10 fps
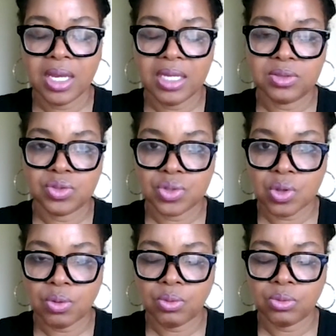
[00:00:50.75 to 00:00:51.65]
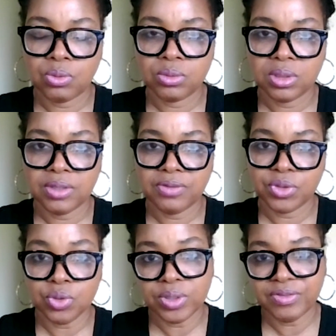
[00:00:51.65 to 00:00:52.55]
And so,
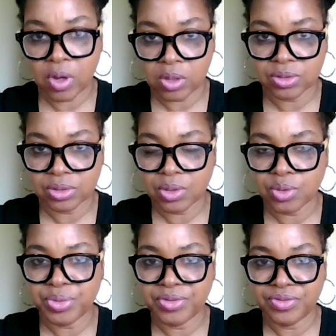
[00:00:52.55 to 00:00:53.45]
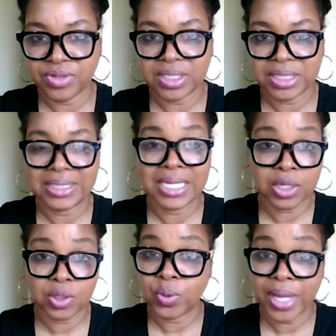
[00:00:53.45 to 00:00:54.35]
if you have also been feeling
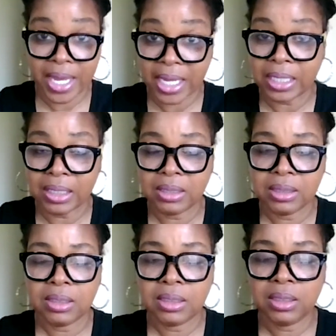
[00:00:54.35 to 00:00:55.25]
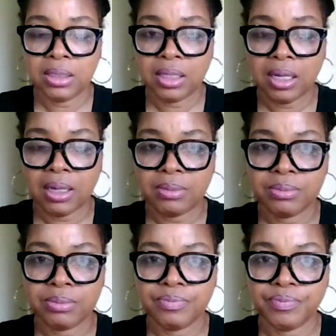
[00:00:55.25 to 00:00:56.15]
not okay
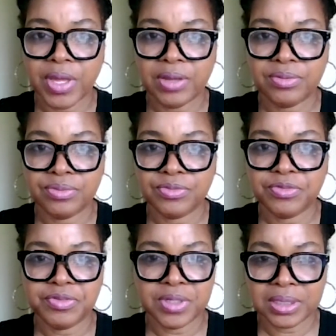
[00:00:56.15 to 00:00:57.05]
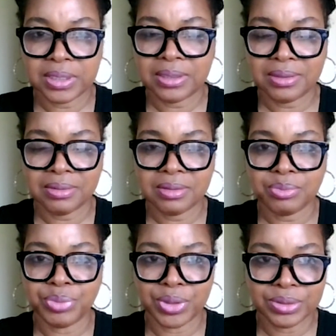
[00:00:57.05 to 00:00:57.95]
um, and feeling
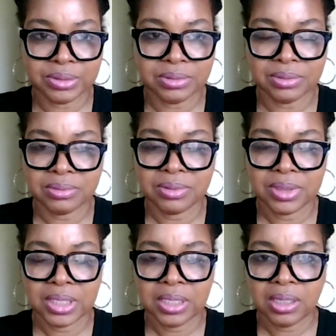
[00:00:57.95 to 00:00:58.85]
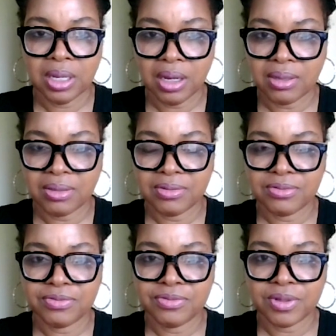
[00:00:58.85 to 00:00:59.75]
the burden
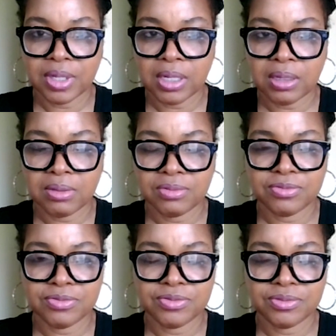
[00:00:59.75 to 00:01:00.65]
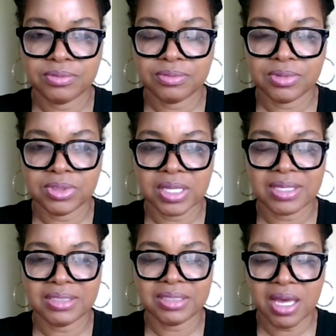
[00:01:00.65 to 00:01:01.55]
of, of
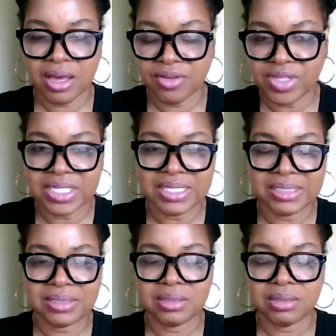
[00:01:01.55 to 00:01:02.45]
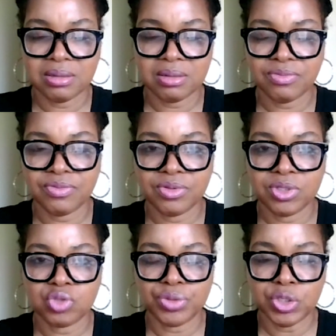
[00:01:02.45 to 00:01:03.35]
this heaviness,
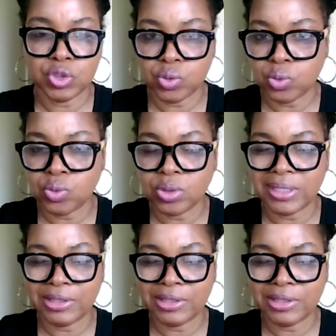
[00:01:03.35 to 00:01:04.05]
this renewed